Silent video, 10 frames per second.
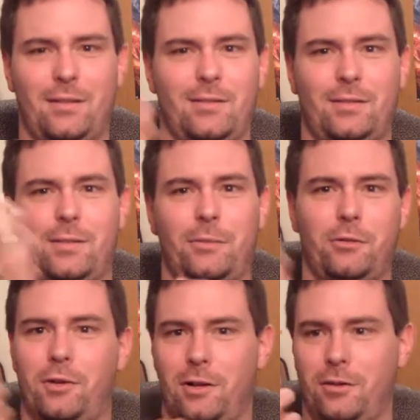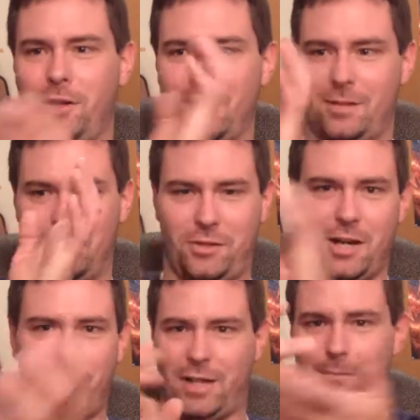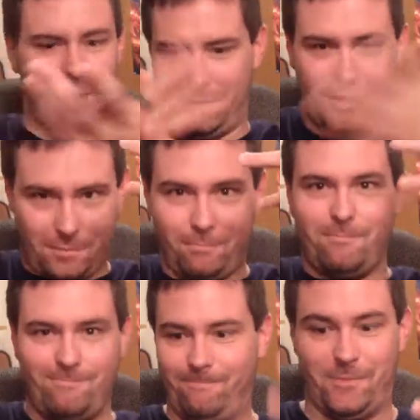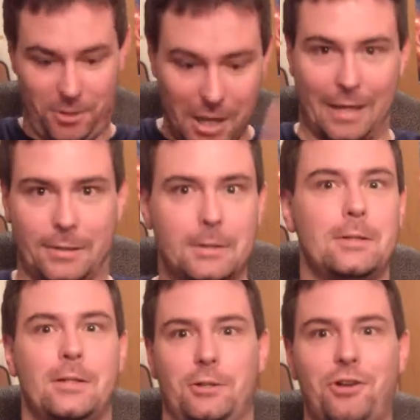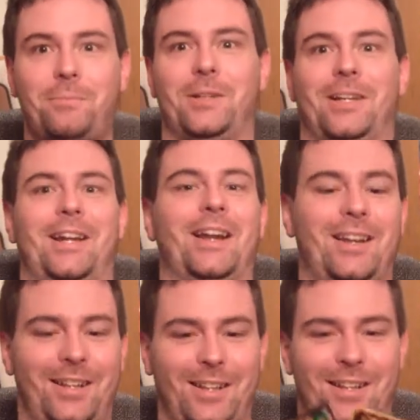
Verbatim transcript: uh, I'm, doing all this. I'm shuffling. I'm like, shit, dropped it again.